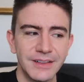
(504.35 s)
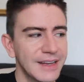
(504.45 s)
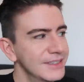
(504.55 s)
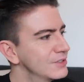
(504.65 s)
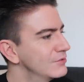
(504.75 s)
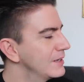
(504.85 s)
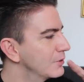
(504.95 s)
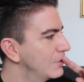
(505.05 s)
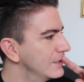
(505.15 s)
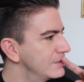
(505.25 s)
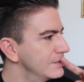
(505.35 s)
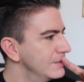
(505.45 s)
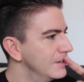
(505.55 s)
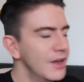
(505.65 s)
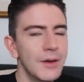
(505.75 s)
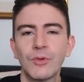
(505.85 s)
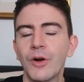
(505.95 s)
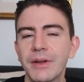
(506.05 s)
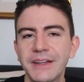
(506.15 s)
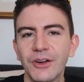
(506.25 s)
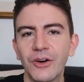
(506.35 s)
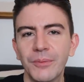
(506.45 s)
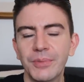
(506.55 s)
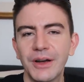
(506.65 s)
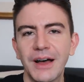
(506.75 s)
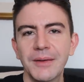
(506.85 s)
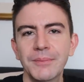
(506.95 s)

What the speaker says: That is the real question. Probably not, but